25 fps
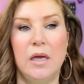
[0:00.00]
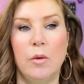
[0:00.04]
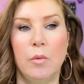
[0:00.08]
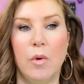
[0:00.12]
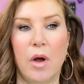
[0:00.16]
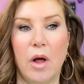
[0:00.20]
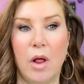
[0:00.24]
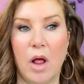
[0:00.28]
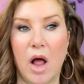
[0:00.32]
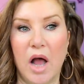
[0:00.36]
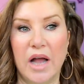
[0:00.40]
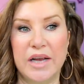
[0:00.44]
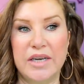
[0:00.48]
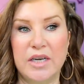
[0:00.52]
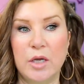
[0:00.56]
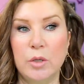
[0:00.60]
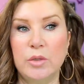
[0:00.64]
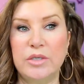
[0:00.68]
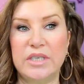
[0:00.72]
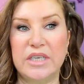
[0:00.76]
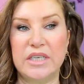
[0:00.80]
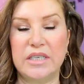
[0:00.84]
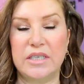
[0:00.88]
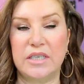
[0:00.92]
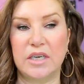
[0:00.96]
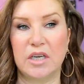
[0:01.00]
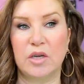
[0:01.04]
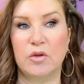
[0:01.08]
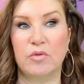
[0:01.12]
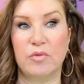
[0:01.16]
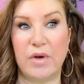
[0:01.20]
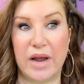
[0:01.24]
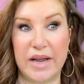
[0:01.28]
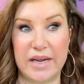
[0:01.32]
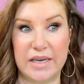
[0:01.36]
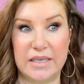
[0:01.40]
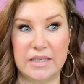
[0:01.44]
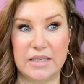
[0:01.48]
Well, I noticed
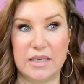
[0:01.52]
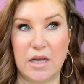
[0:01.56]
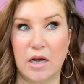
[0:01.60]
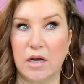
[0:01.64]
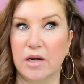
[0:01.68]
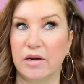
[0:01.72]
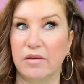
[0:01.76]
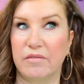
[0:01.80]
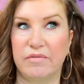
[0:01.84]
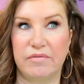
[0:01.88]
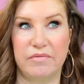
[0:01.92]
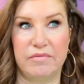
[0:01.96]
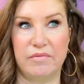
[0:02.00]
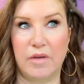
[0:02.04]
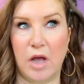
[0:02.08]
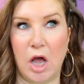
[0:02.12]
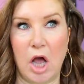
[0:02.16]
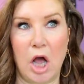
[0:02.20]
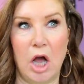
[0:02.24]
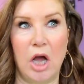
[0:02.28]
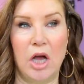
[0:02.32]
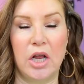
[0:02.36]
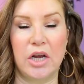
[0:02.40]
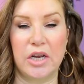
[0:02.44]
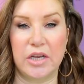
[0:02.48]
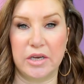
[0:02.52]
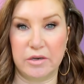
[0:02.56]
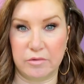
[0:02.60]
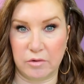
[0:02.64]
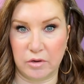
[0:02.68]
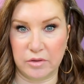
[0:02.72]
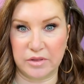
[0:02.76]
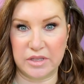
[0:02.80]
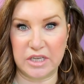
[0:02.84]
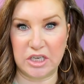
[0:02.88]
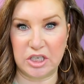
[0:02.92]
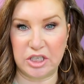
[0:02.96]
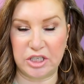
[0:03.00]
greys kind of earlier
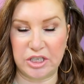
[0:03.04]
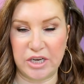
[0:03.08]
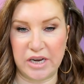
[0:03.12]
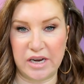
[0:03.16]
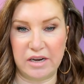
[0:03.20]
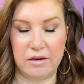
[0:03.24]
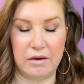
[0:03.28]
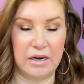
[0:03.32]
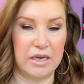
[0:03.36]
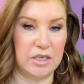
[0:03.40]
on this year,